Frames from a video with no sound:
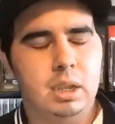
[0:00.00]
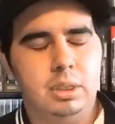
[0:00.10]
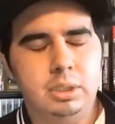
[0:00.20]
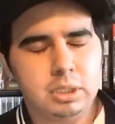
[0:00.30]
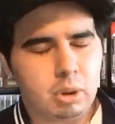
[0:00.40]

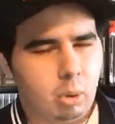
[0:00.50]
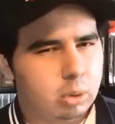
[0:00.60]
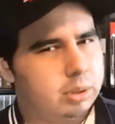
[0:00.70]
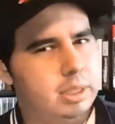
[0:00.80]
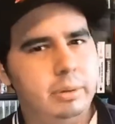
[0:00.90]
There's a
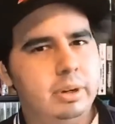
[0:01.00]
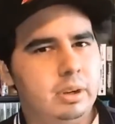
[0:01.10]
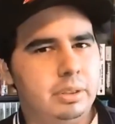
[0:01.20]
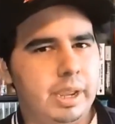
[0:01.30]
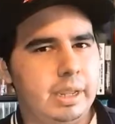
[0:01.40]
whole theory
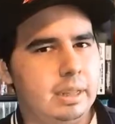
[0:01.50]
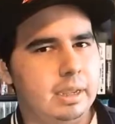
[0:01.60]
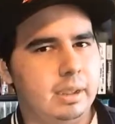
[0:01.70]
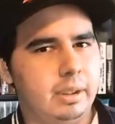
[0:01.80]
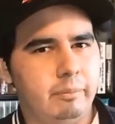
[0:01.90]
on that.
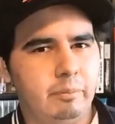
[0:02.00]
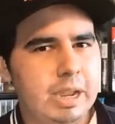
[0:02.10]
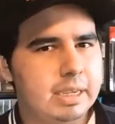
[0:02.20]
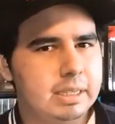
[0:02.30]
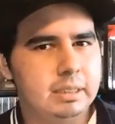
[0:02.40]
Like, if
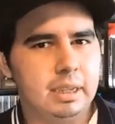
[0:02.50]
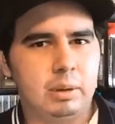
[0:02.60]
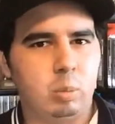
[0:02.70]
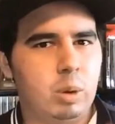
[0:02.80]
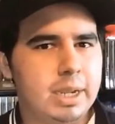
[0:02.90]
I can
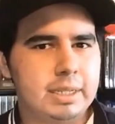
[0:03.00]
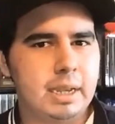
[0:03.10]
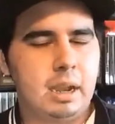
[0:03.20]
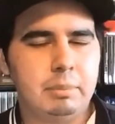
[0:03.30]
like write down,